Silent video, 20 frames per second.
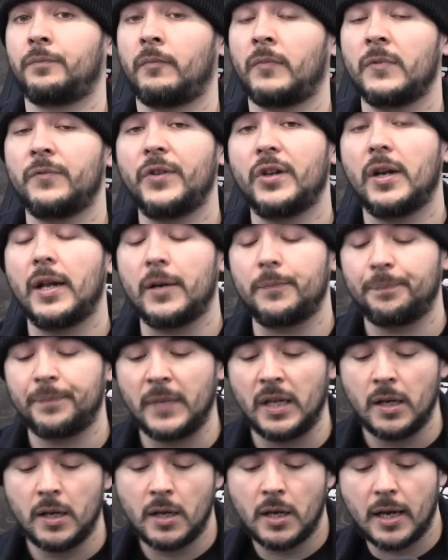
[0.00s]
Figured it out.
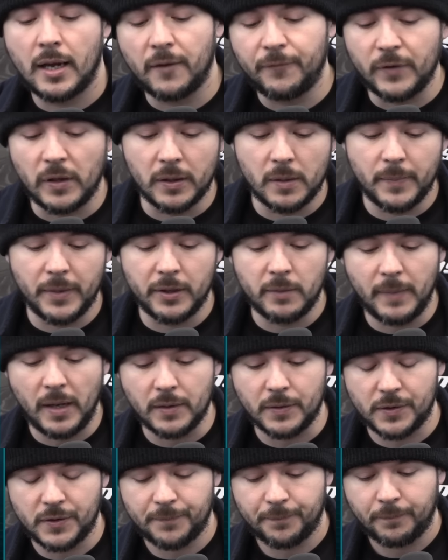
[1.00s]
And I feel like a million
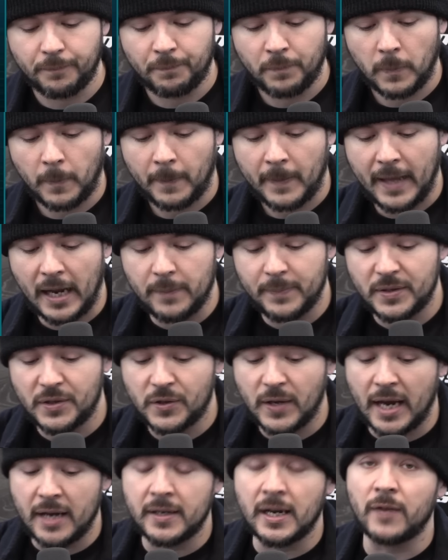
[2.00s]
bucks. I've been
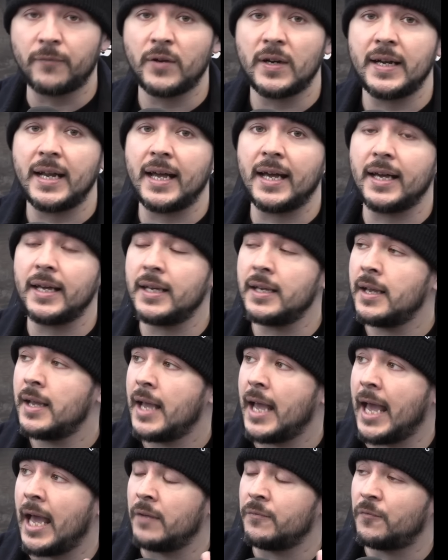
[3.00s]
skating every day
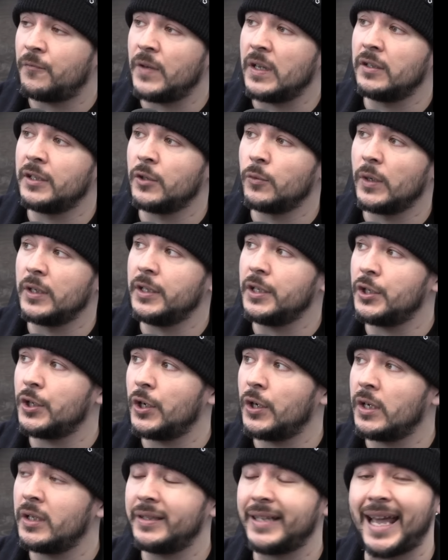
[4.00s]
and feeling really
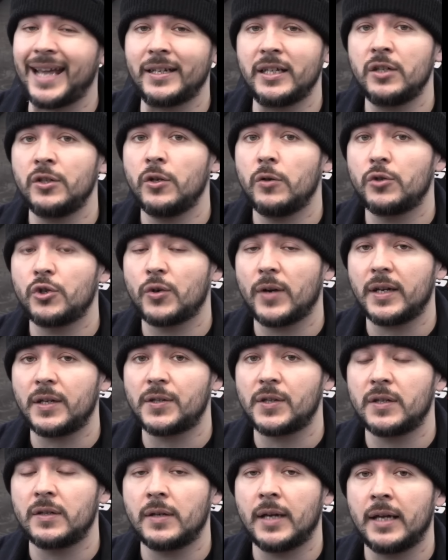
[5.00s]
good and landing new
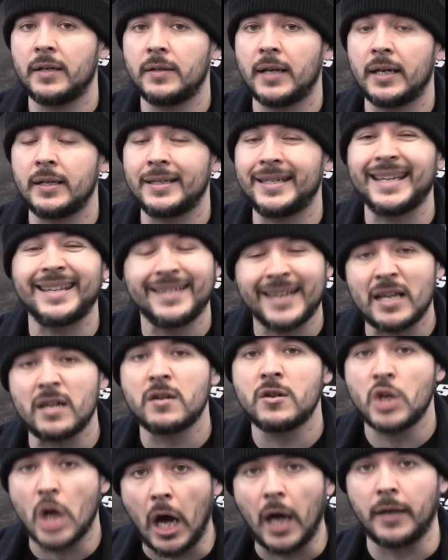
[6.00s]
tricks and, and, and getting
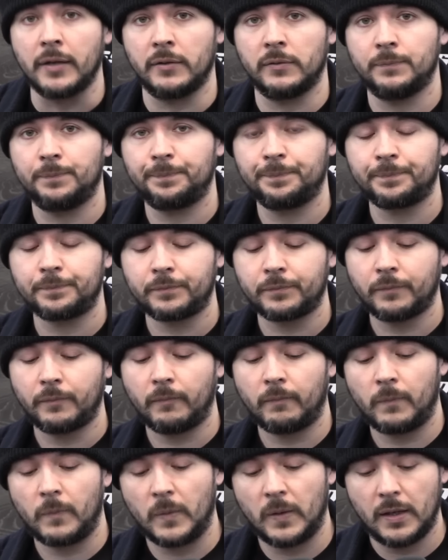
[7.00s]
it done.
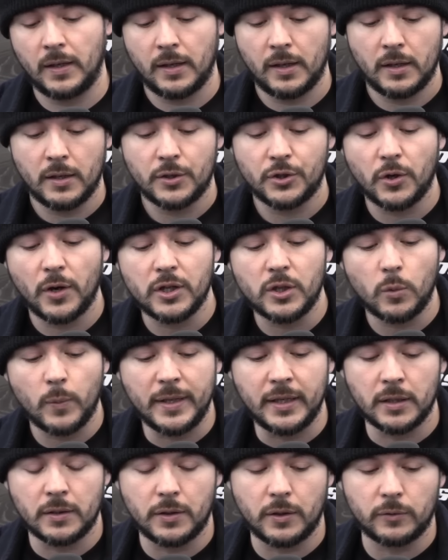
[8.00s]
So here's what we
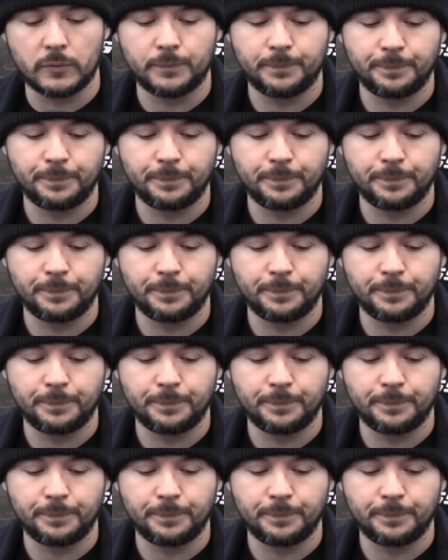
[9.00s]
can do.